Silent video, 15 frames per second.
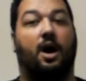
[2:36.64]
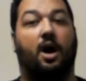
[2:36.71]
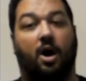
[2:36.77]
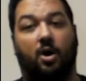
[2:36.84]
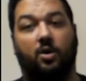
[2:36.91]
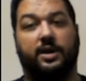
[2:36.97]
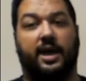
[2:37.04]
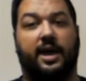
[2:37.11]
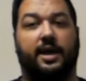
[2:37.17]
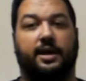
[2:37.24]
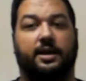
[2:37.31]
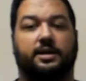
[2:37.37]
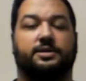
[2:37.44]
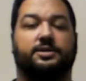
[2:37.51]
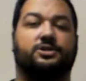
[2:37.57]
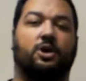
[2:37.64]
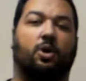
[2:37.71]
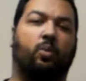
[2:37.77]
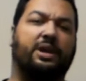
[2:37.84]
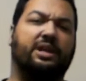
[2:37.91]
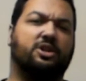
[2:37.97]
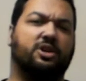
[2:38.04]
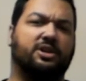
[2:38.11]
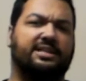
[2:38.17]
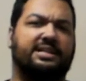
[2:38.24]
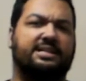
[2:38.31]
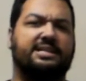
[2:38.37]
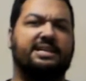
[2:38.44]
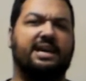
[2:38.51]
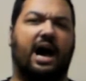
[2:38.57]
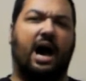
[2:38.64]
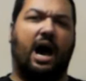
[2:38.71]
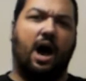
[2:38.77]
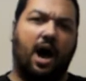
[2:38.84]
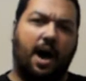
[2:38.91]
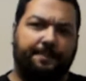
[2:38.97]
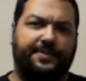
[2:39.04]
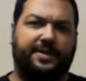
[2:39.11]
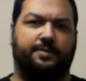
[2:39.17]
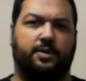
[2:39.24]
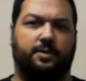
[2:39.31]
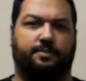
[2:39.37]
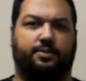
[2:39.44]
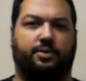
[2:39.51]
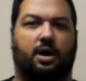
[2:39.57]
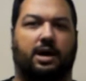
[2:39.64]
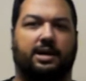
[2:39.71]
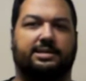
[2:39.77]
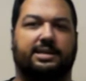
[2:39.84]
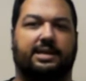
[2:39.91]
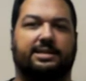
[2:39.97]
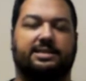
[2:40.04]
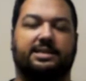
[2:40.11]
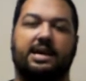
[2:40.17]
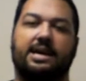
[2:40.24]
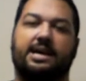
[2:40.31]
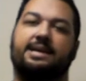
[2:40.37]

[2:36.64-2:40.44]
Okay, so we looked at the optimum process.